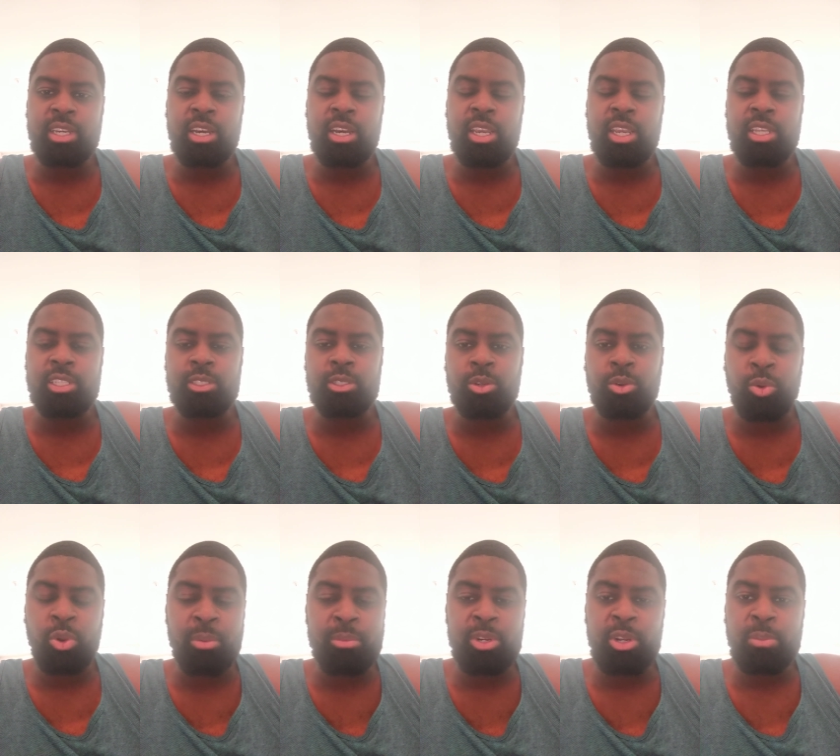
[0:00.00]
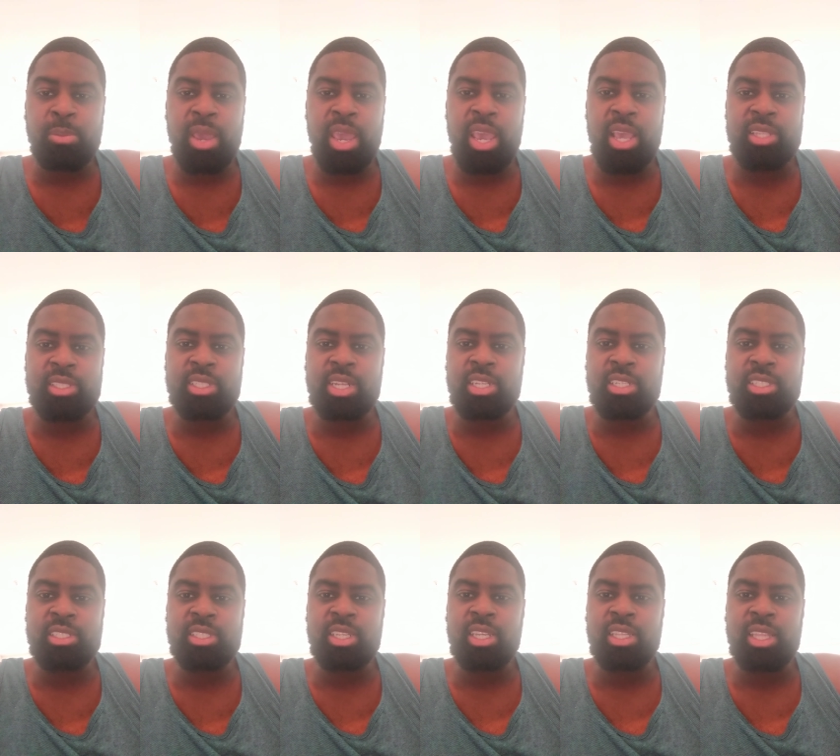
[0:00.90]
uh, his criminal past, and I
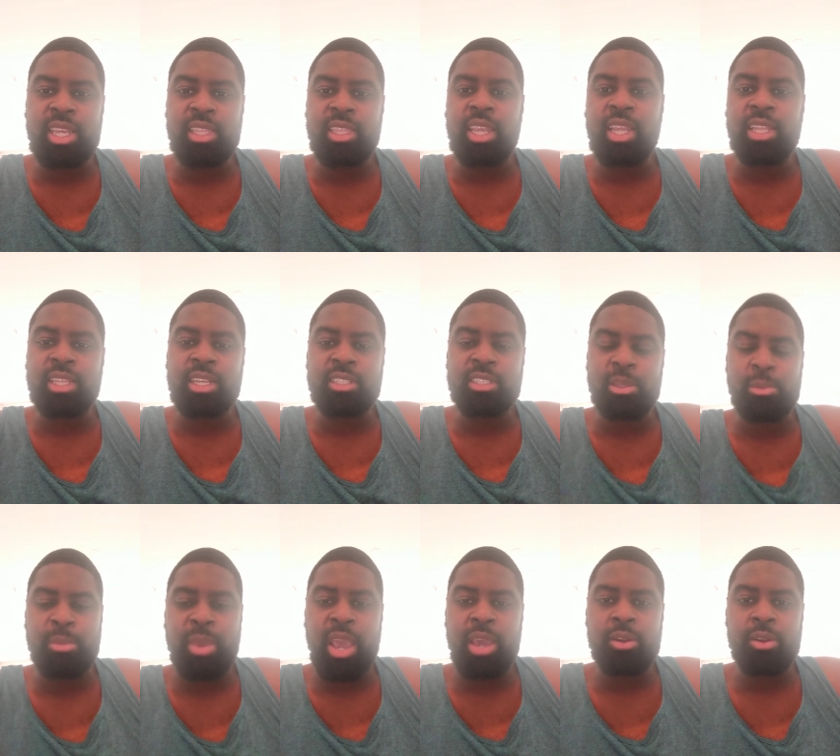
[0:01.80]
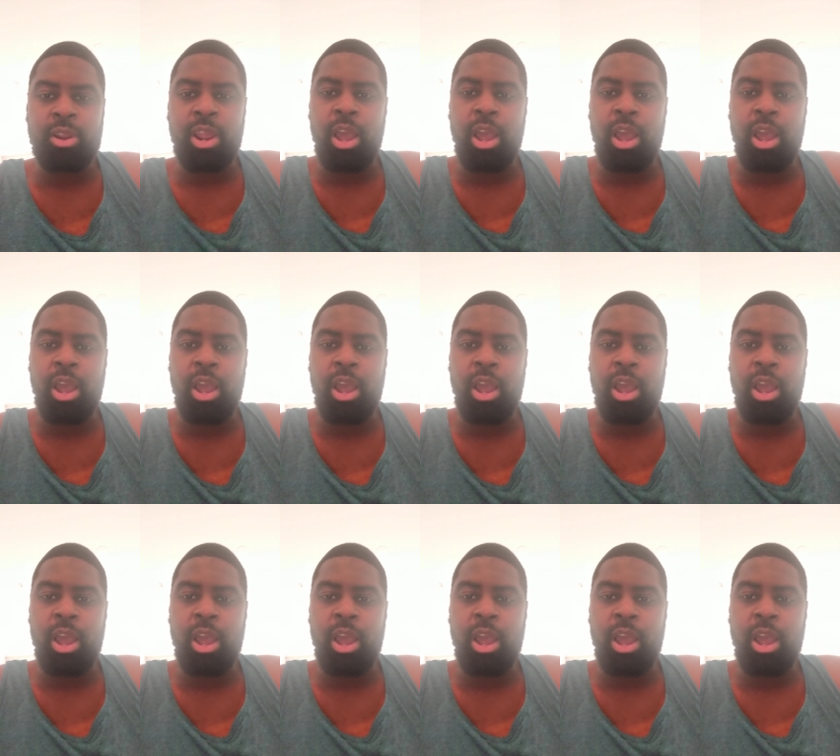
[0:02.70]
just think that that doesn't matter.